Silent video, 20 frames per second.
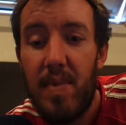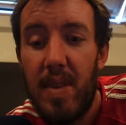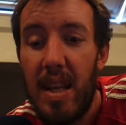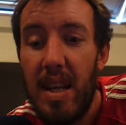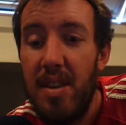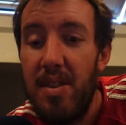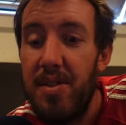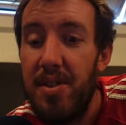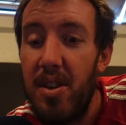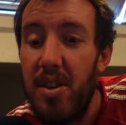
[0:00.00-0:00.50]

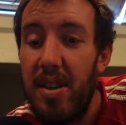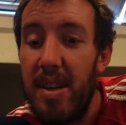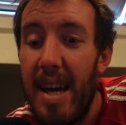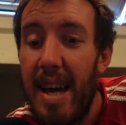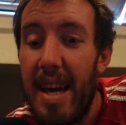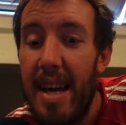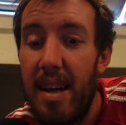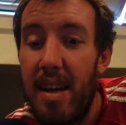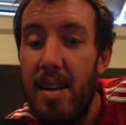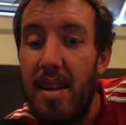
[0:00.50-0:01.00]
So
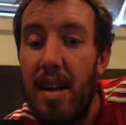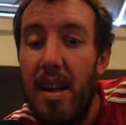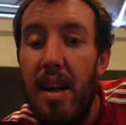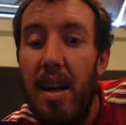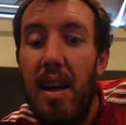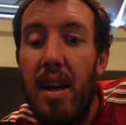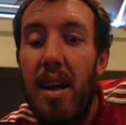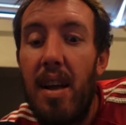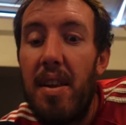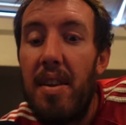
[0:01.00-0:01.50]
yeah.
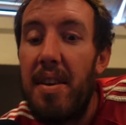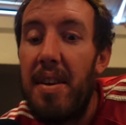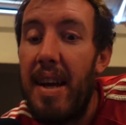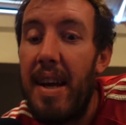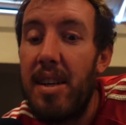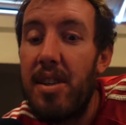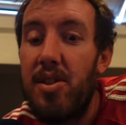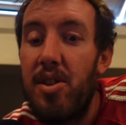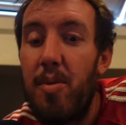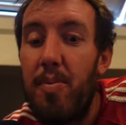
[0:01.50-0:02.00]
The
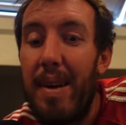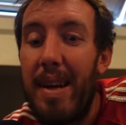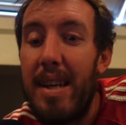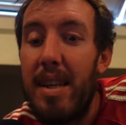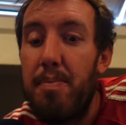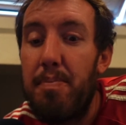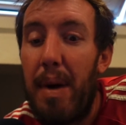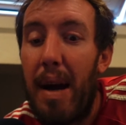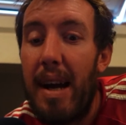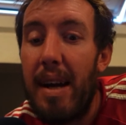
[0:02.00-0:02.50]
next up is
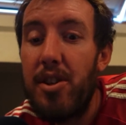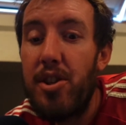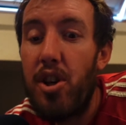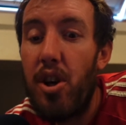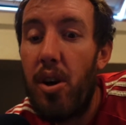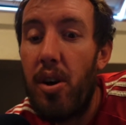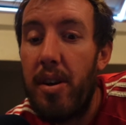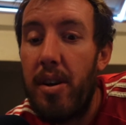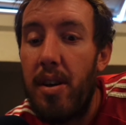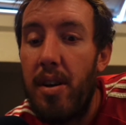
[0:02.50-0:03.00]
Pak
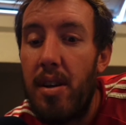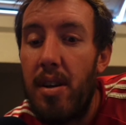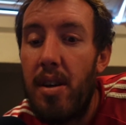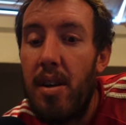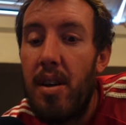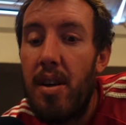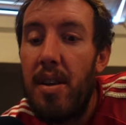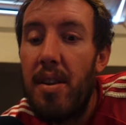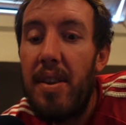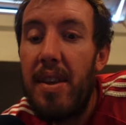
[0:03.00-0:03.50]
Choi.
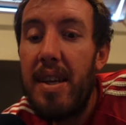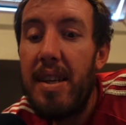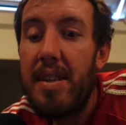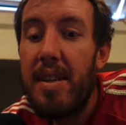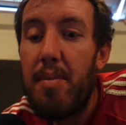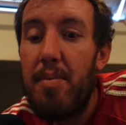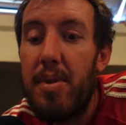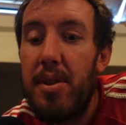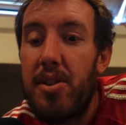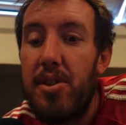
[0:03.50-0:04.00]
These
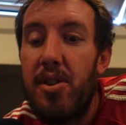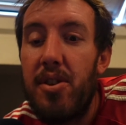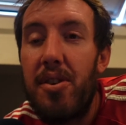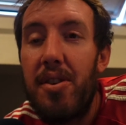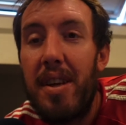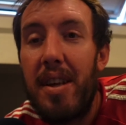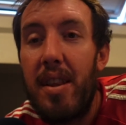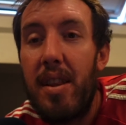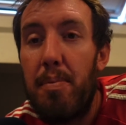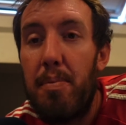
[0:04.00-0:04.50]
can be sown
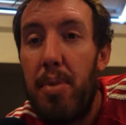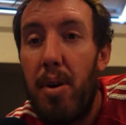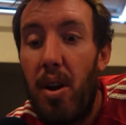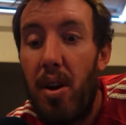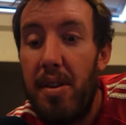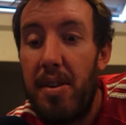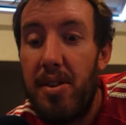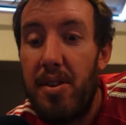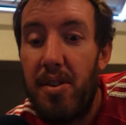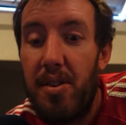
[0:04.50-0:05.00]
in the
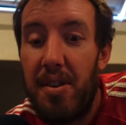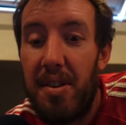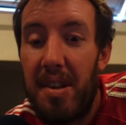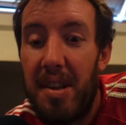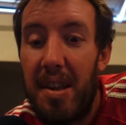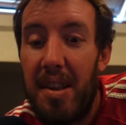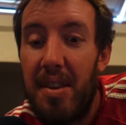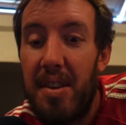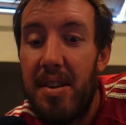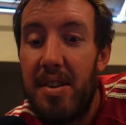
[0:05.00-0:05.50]

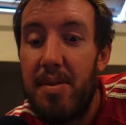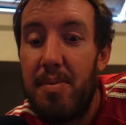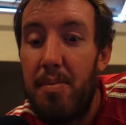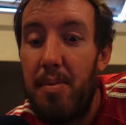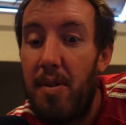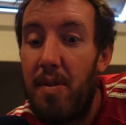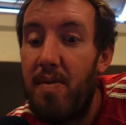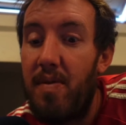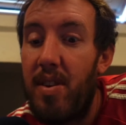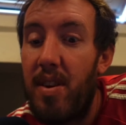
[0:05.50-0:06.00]
polytunnel this
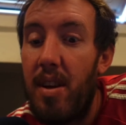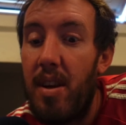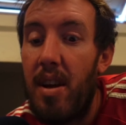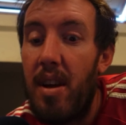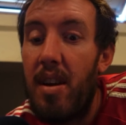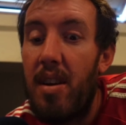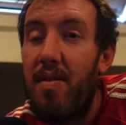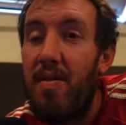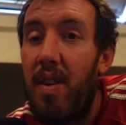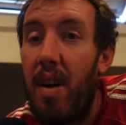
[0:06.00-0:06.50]
month
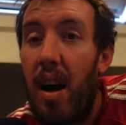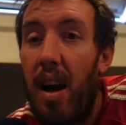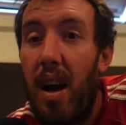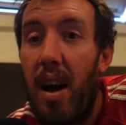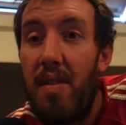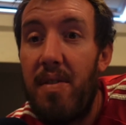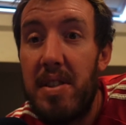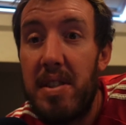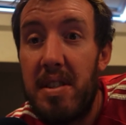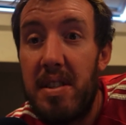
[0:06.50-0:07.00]
for
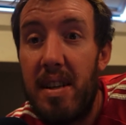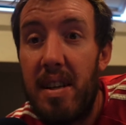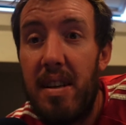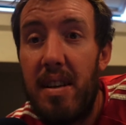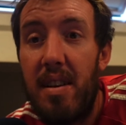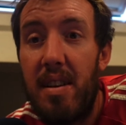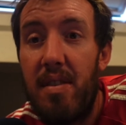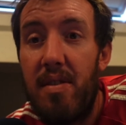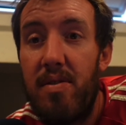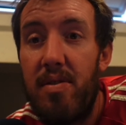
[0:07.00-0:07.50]

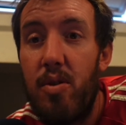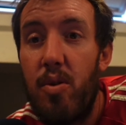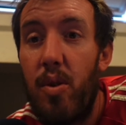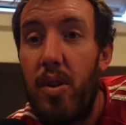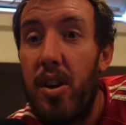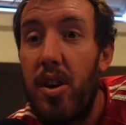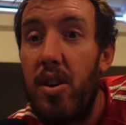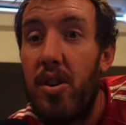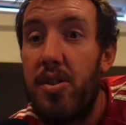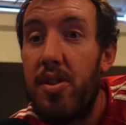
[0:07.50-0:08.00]
harvesting through the
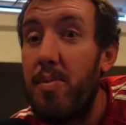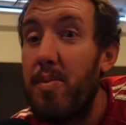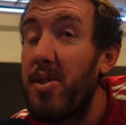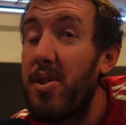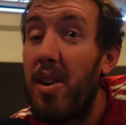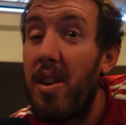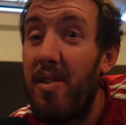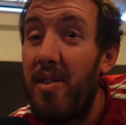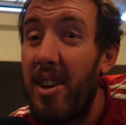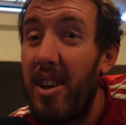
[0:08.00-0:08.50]
autumn.
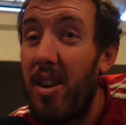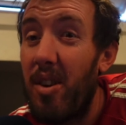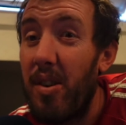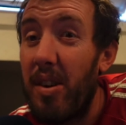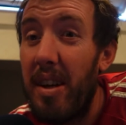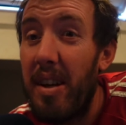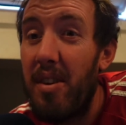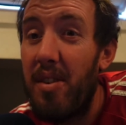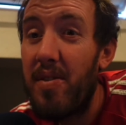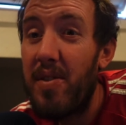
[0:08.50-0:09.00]
So if you're
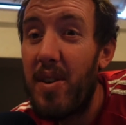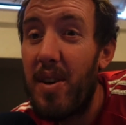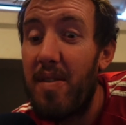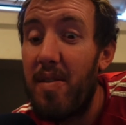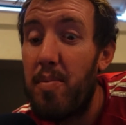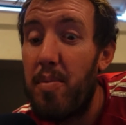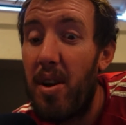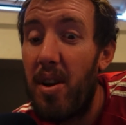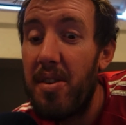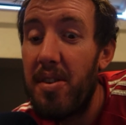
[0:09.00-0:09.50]
lucky enough to have a
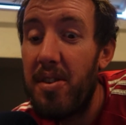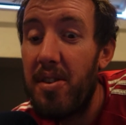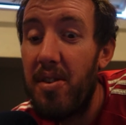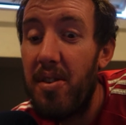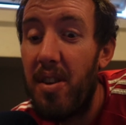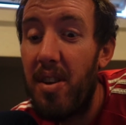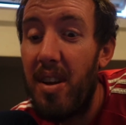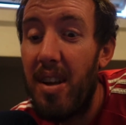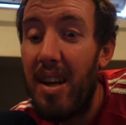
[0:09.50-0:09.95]
polytunnel,